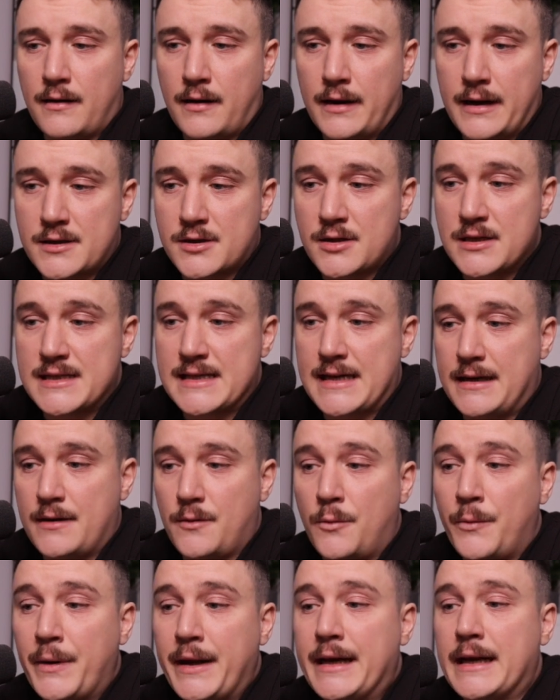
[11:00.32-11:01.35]
I actually send
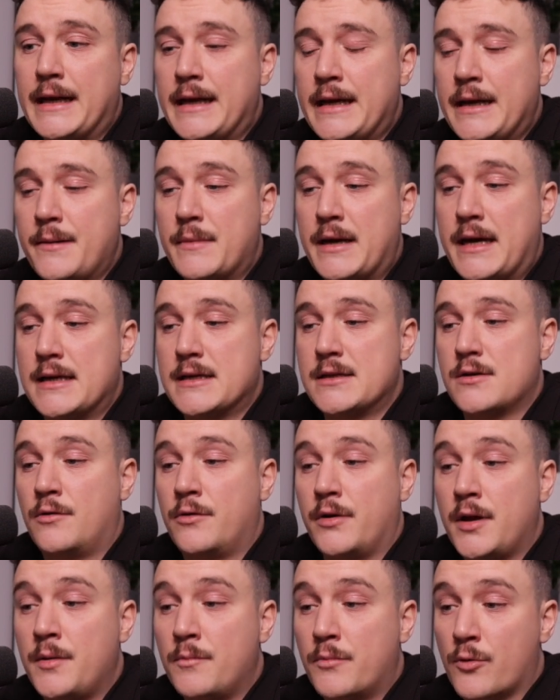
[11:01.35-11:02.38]
weekly emails
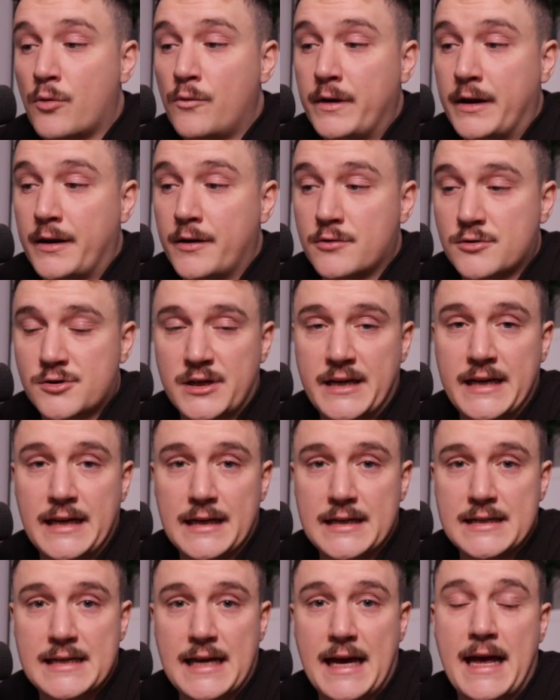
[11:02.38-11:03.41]
on improving your
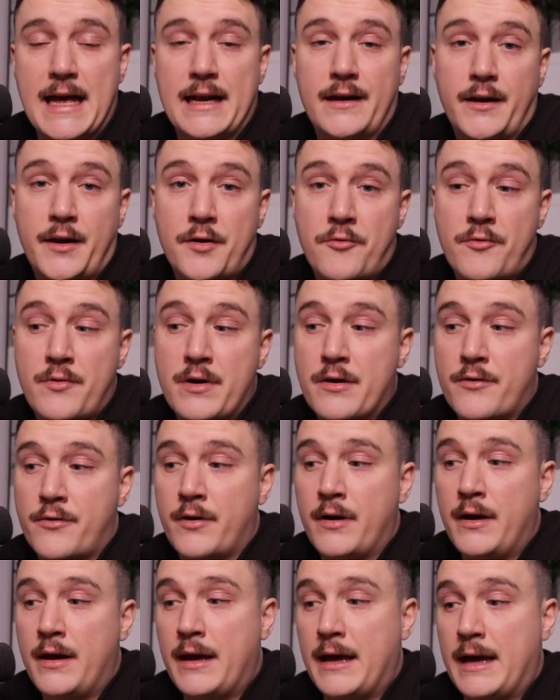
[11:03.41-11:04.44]
skills and career
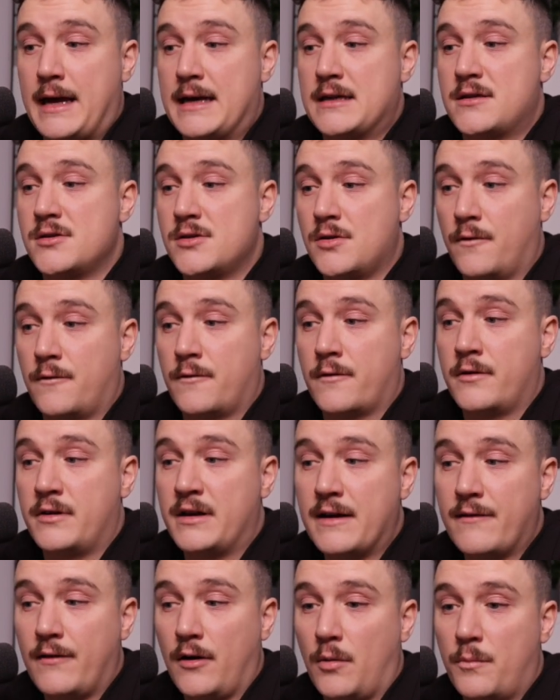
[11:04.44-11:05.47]
as a software
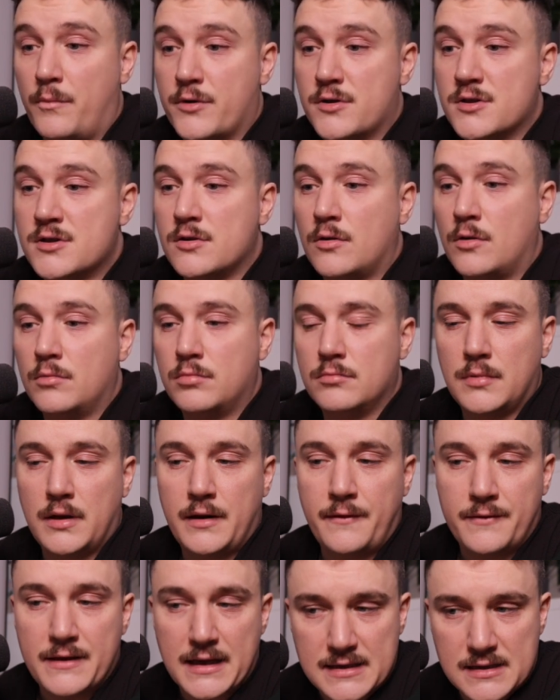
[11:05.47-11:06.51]
developer. So
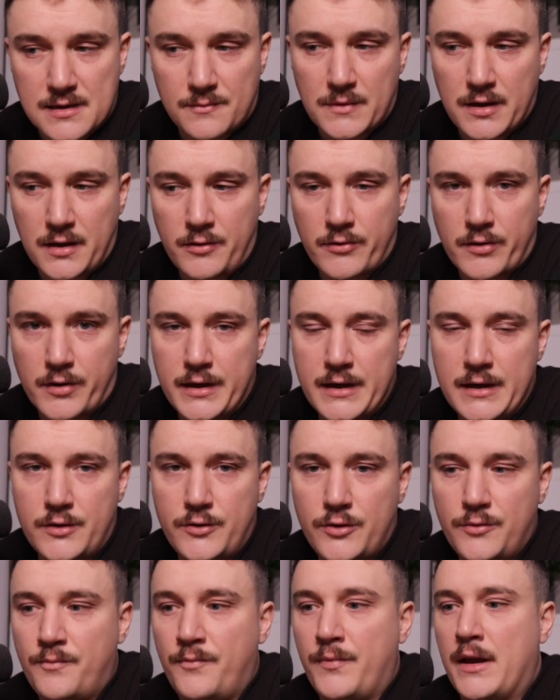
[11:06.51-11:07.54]
if that's something you're
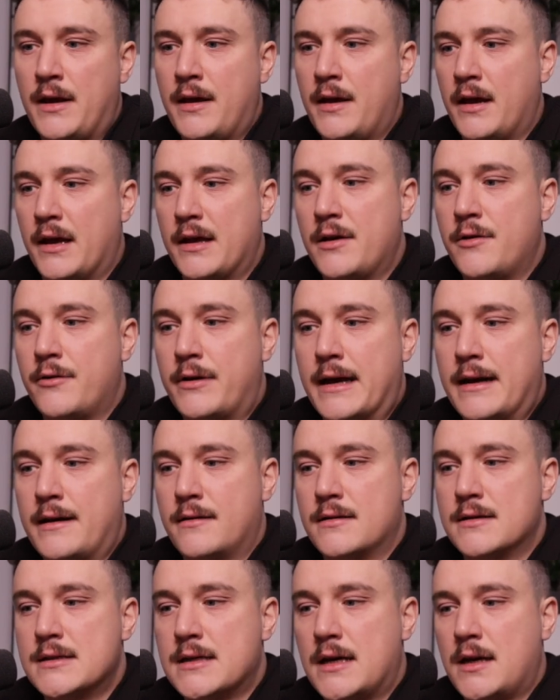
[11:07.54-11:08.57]
into, you can
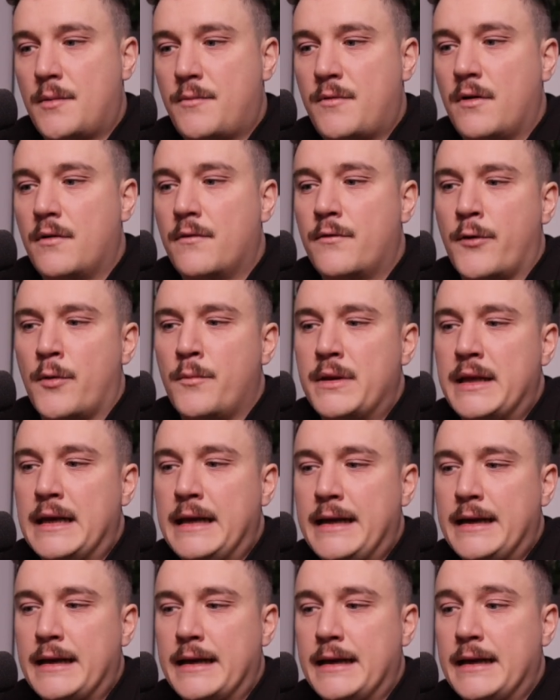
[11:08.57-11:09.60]
sign up from the
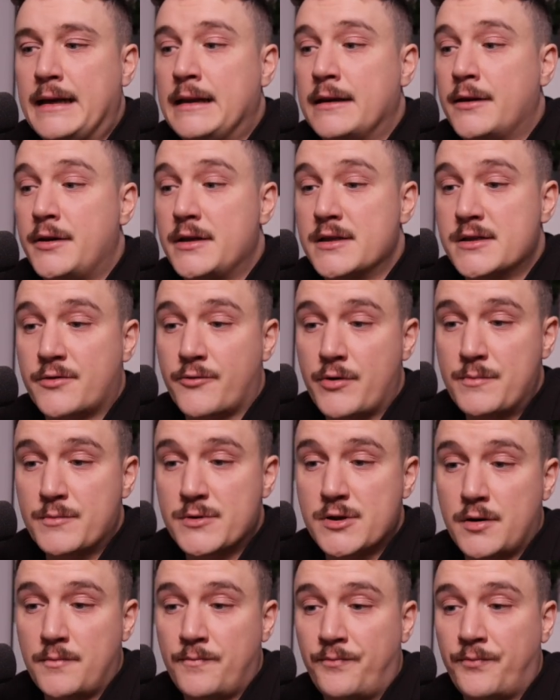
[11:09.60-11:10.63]
link in the
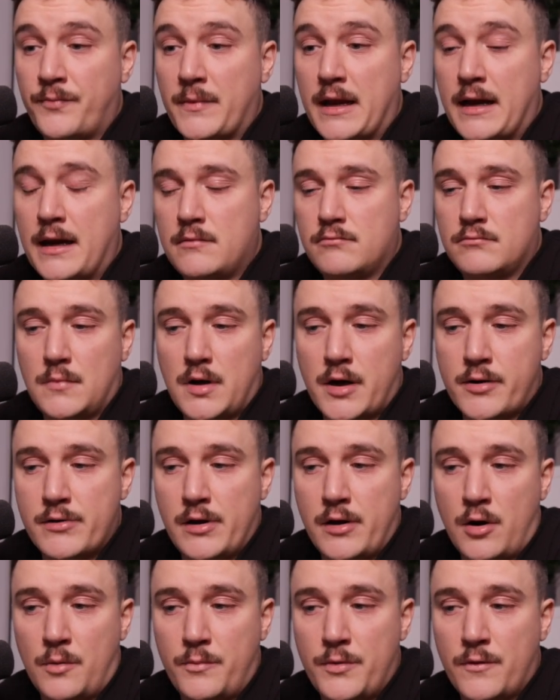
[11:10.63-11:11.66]
description. And I
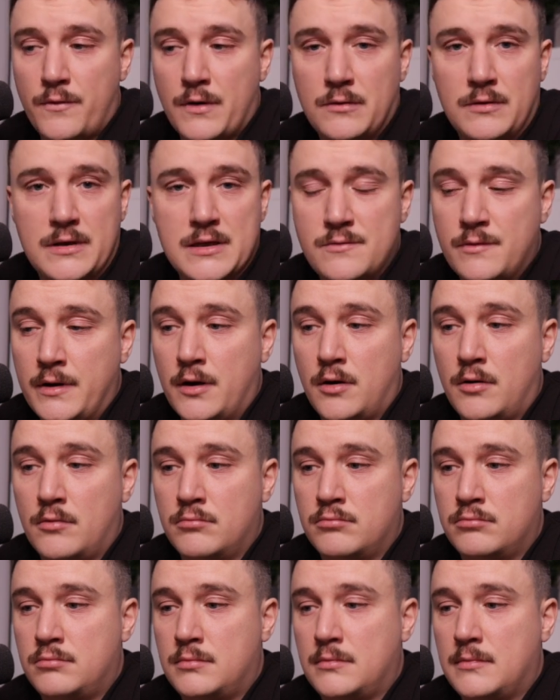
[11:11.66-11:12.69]
really hope you found this video
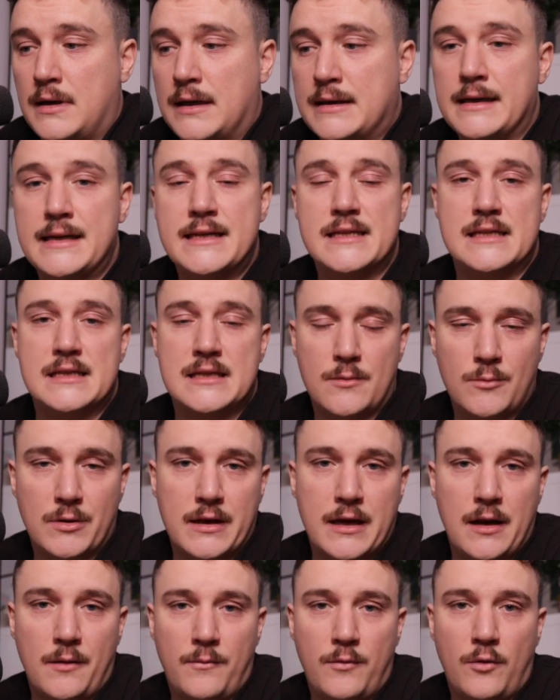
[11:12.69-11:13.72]
at least somewhat
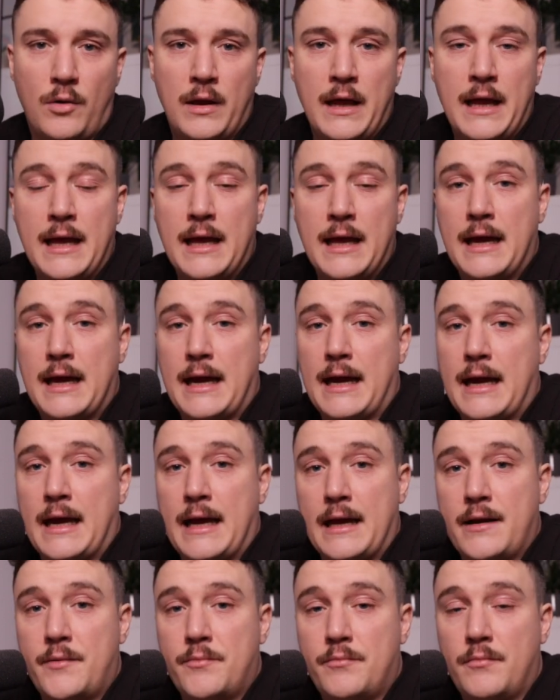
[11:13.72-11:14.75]
helpful.
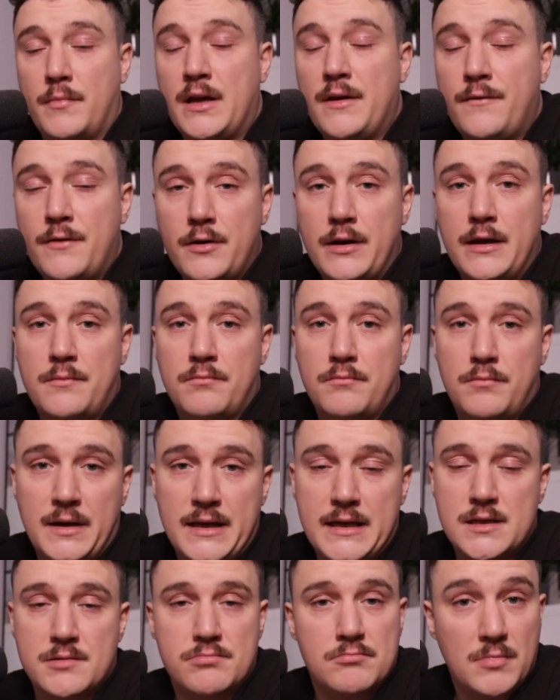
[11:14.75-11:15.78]
And if you did,
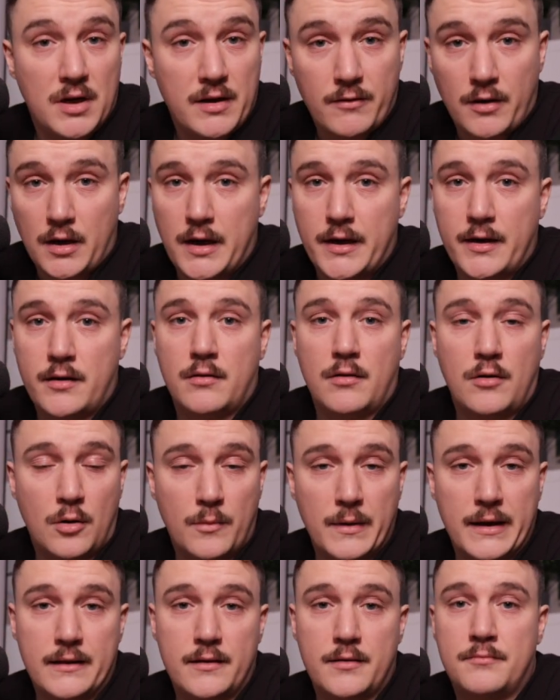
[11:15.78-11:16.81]
please leave a like,
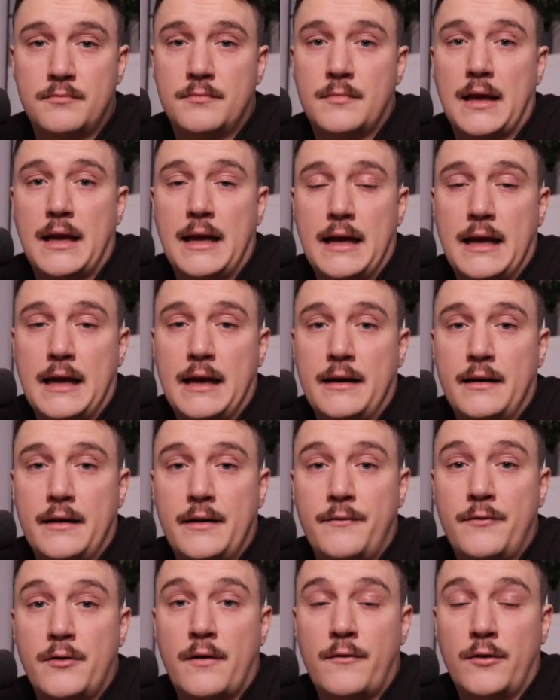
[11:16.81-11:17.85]
comment, and
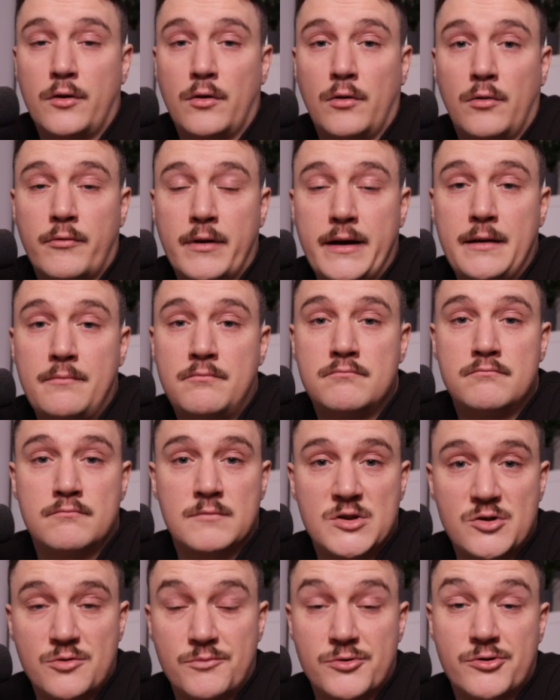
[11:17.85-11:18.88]
if you haven't already,
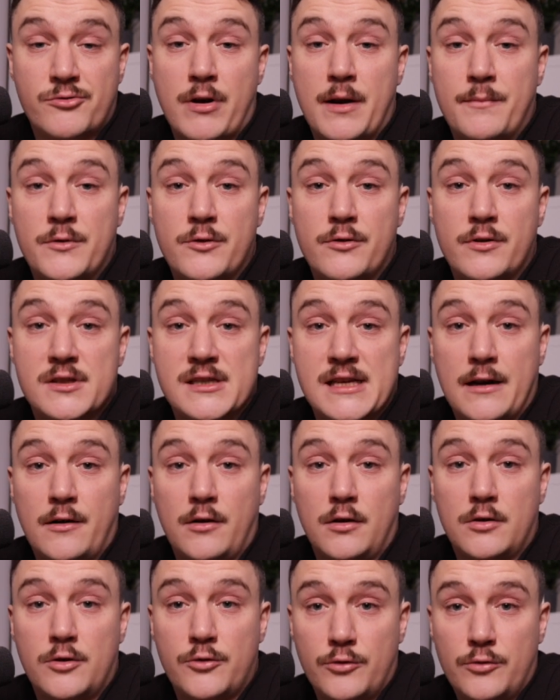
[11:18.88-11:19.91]
subscribe to the
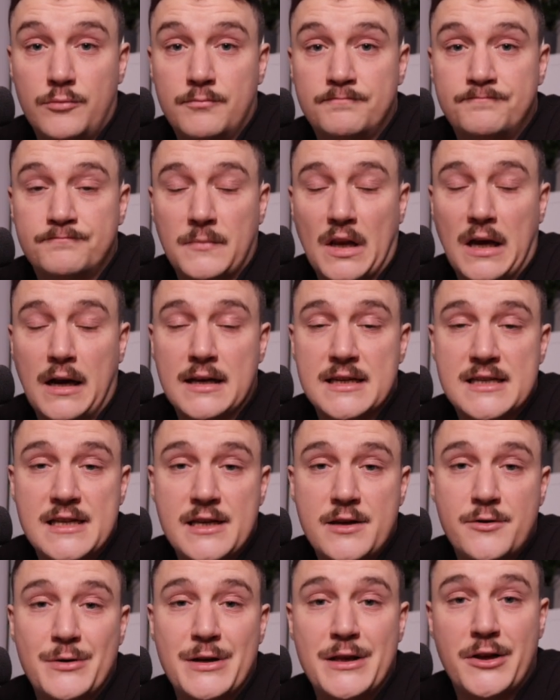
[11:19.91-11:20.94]
channel too. I'll see
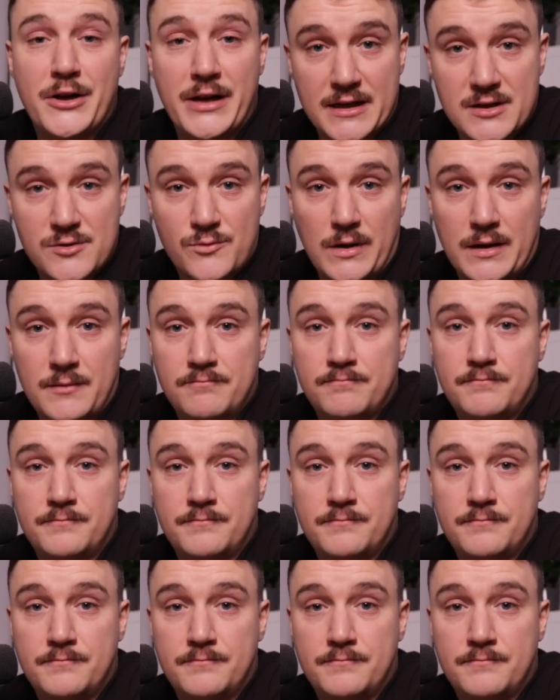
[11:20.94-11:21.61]
you in the next one.